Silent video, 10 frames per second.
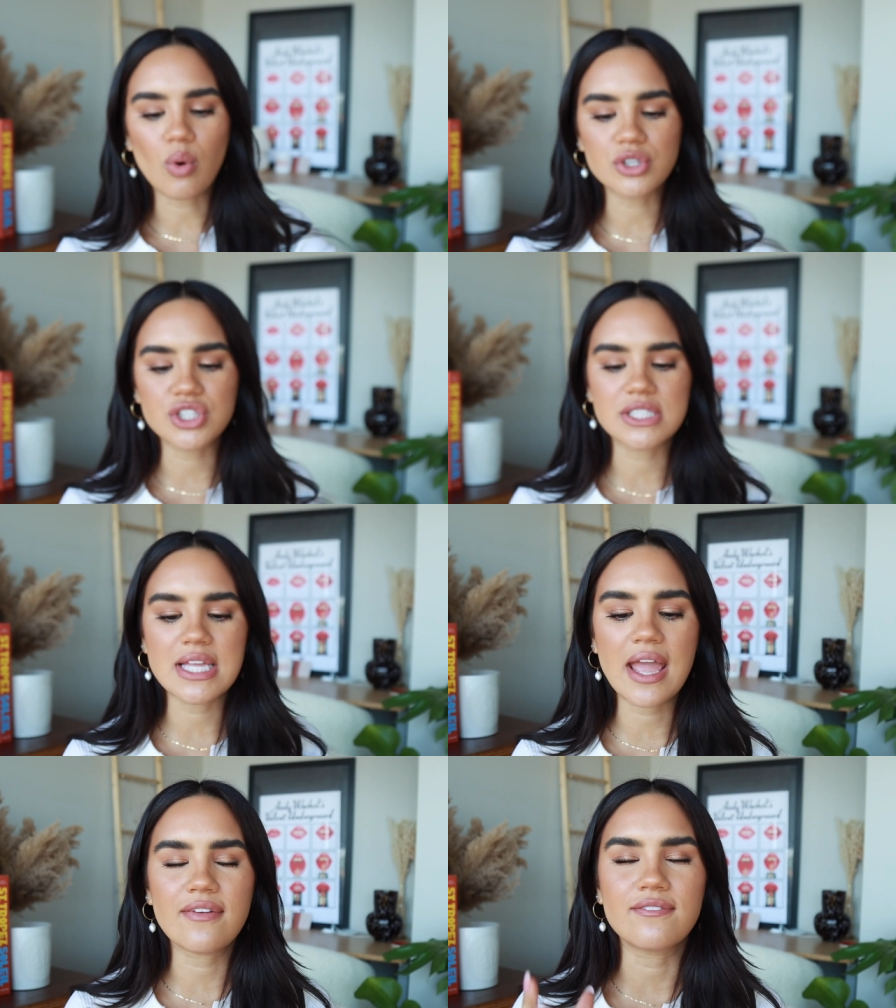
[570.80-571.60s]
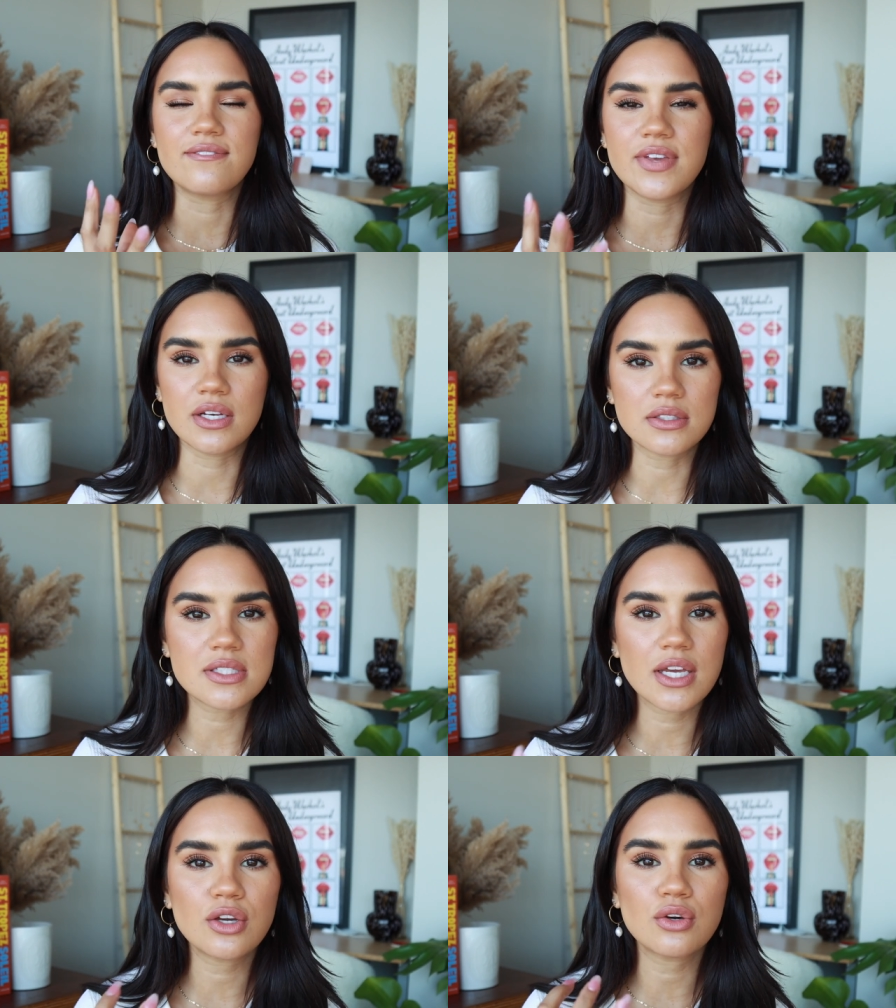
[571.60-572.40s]
gorgeous. It
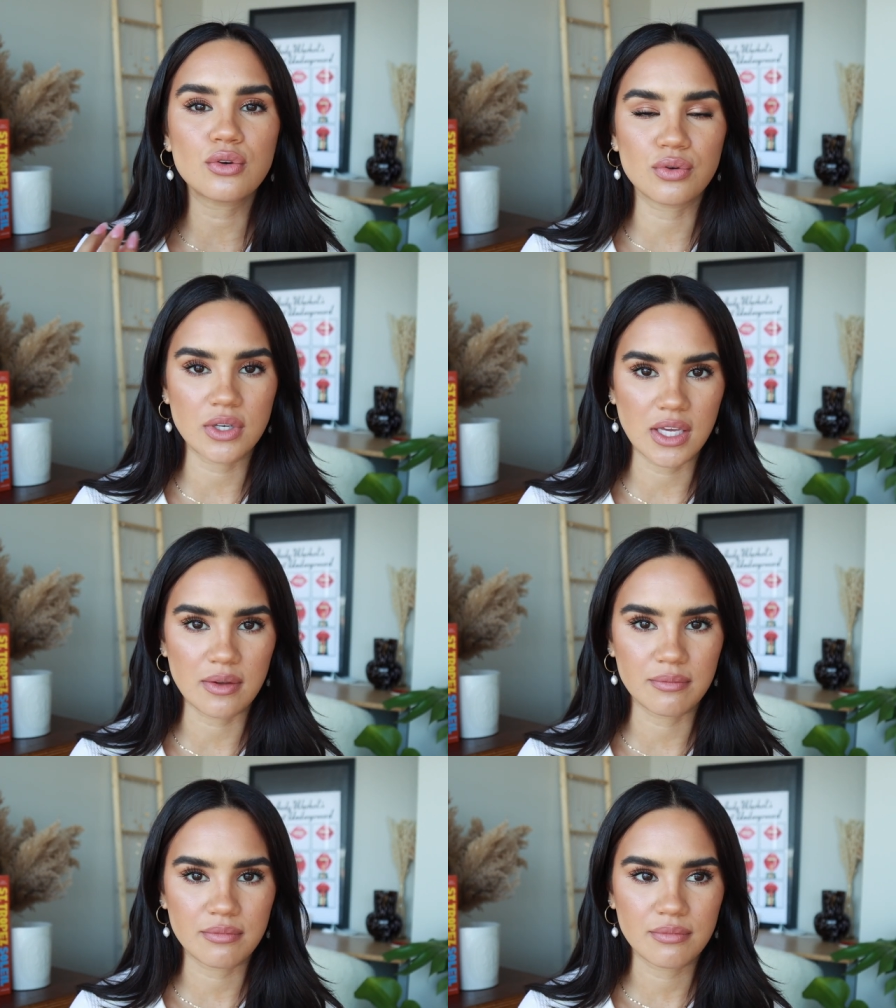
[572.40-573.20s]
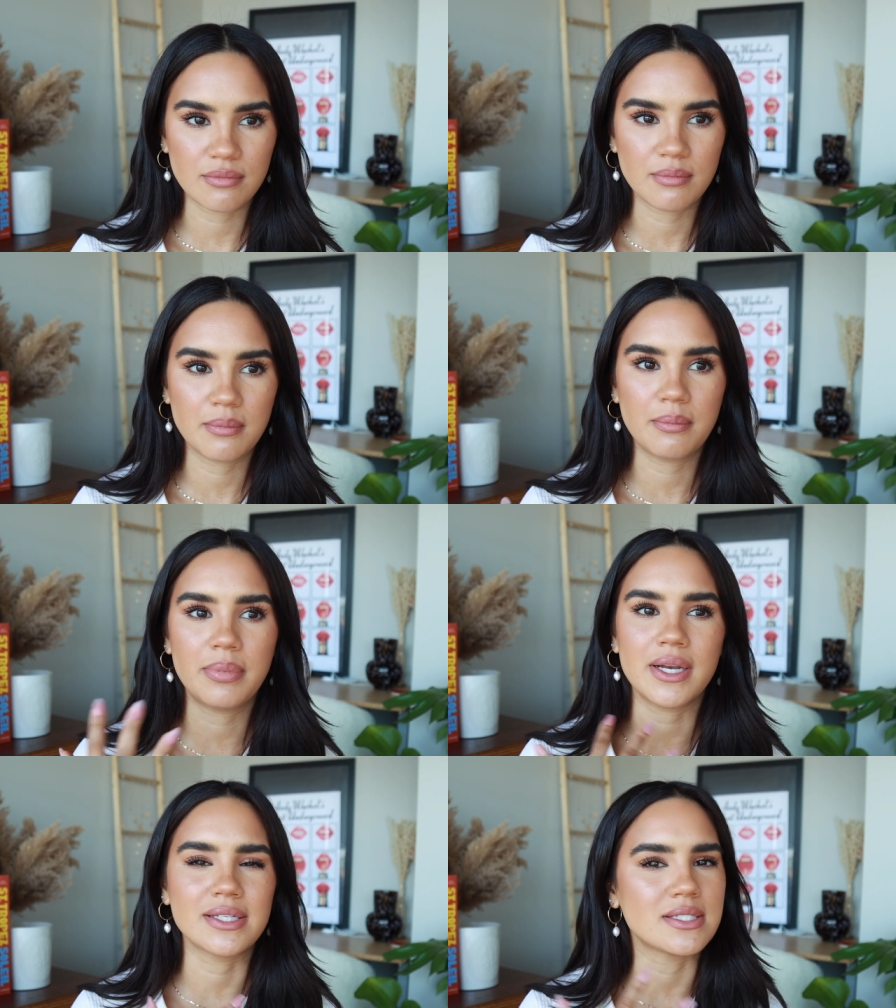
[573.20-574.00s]
feels like a cream,
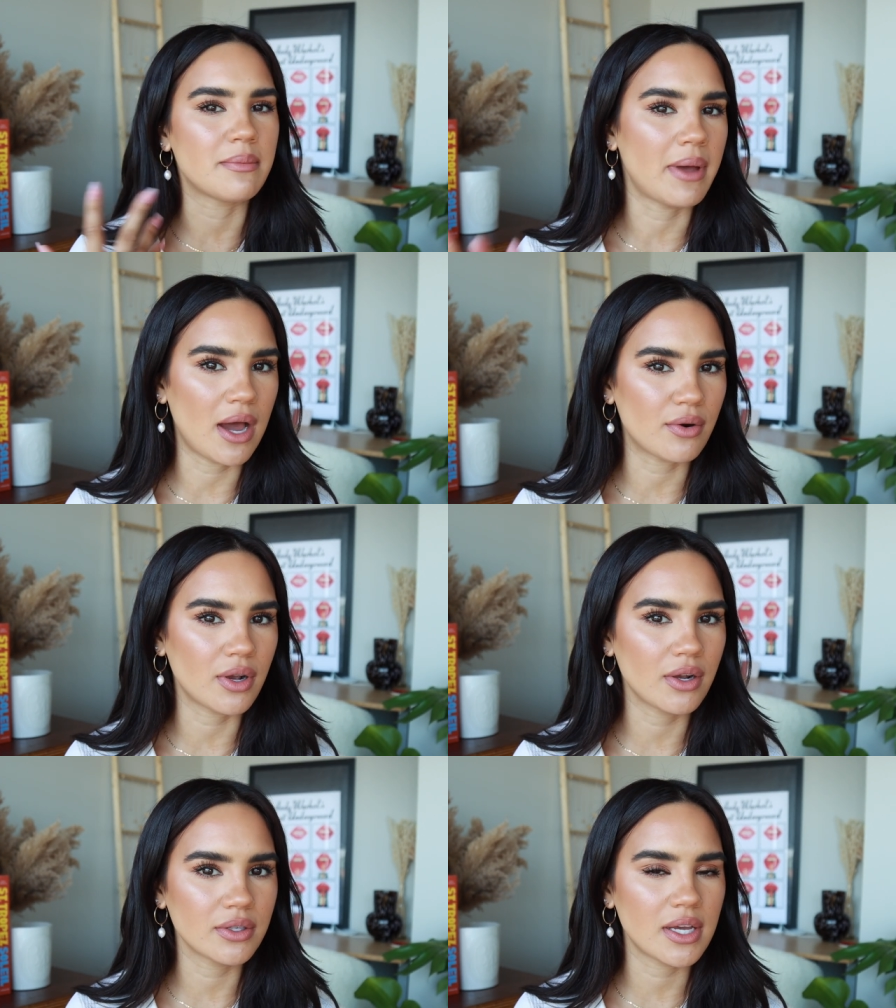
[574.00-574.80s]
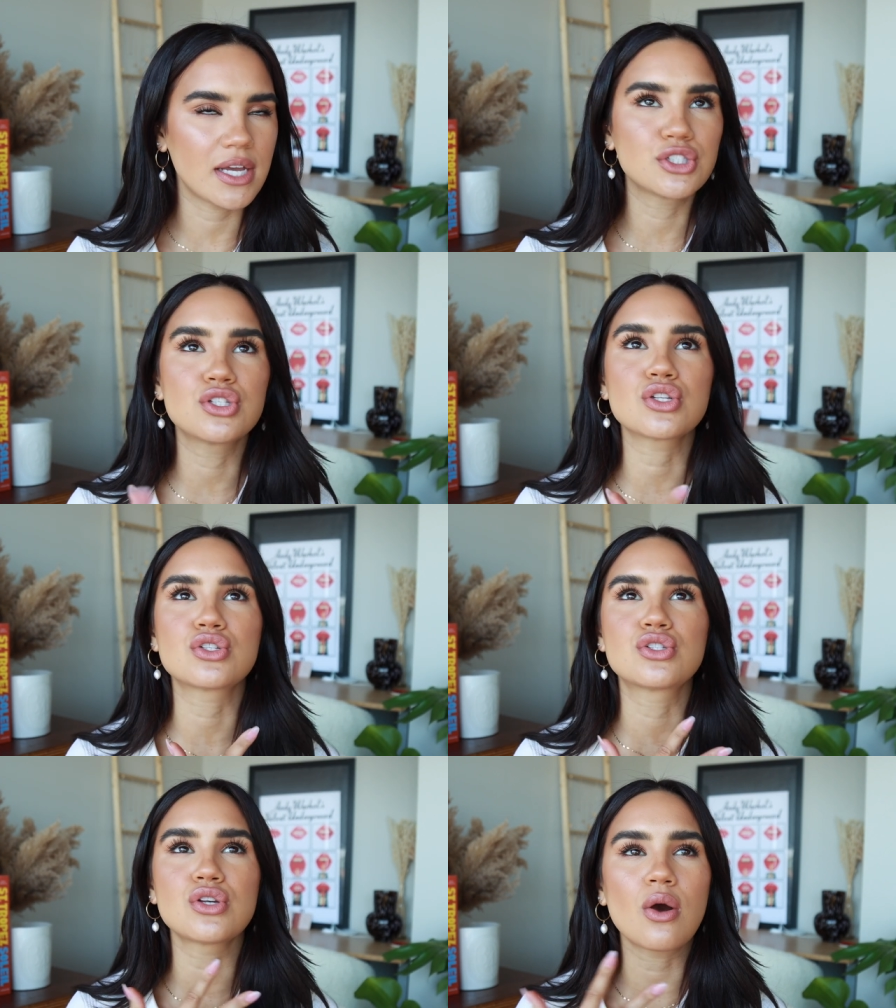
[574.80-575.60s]
but it's a powder. It's
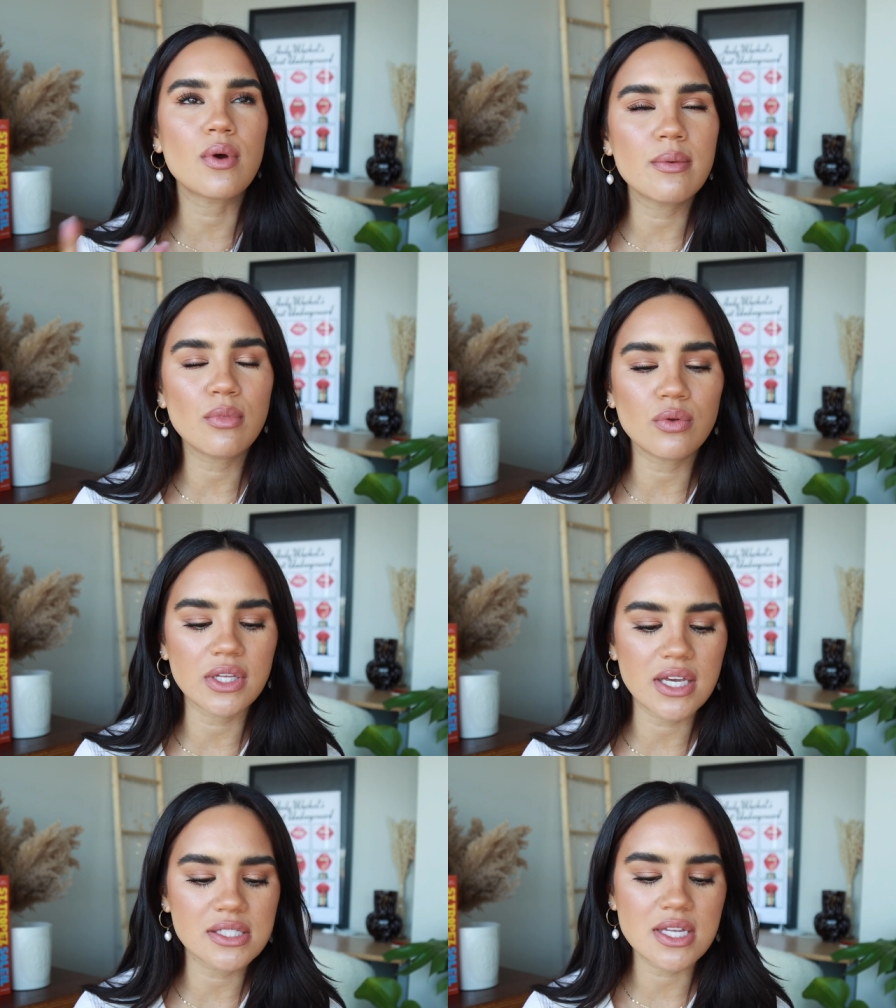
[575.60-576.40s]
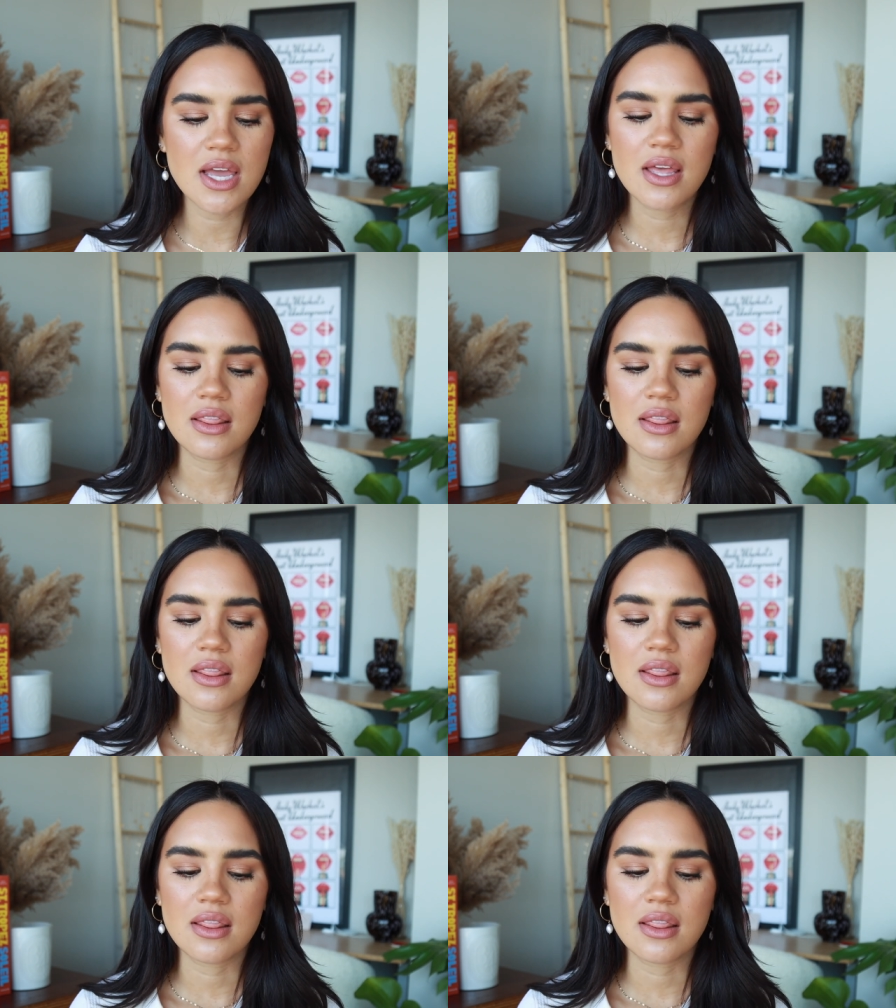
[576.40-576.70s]
so emollient.